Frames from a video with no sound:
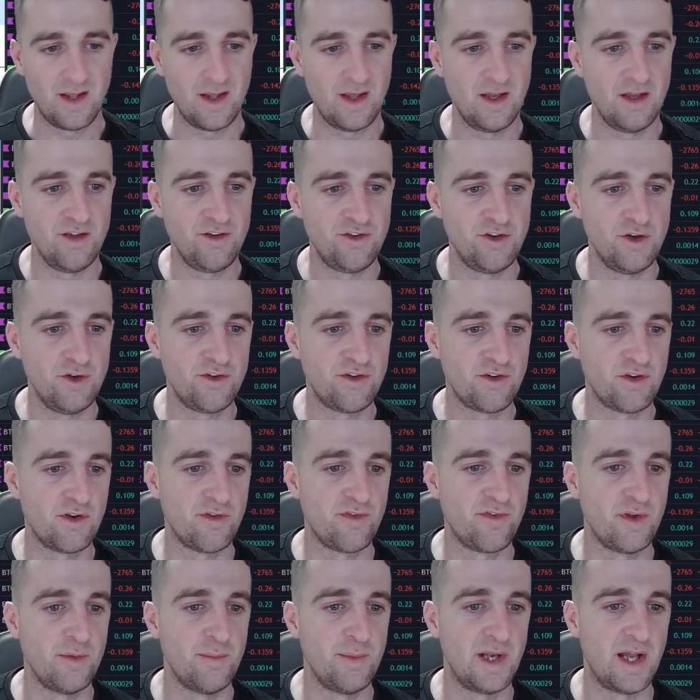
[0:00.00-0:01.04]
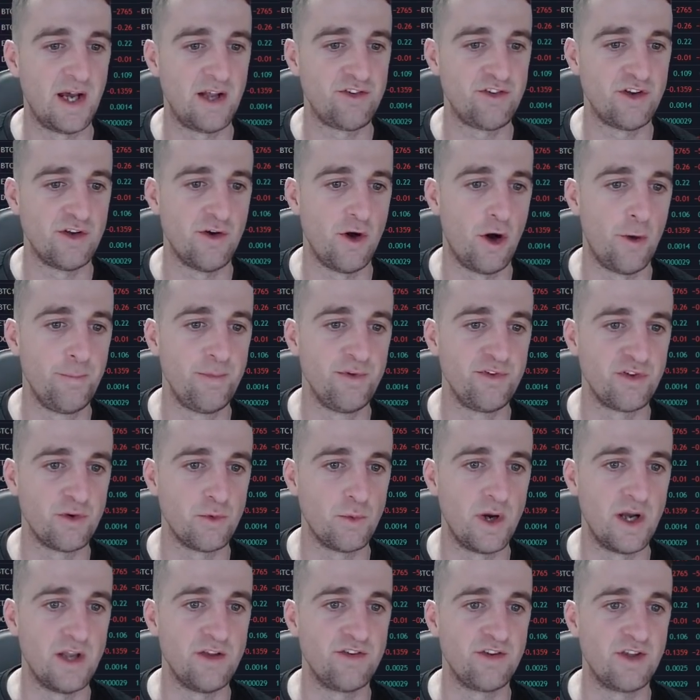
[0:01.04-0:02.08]
is using a Fibonacci opposite
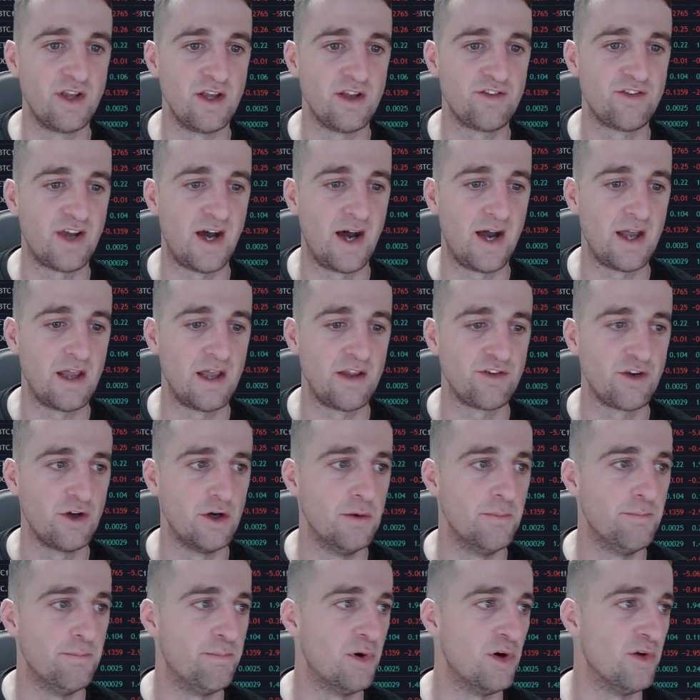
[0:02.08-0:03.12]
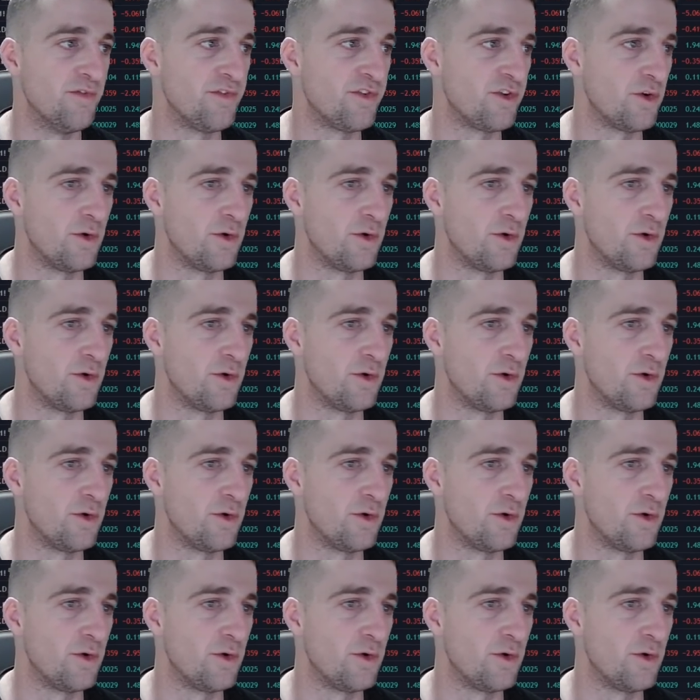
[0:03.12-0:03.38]
way to get targets above.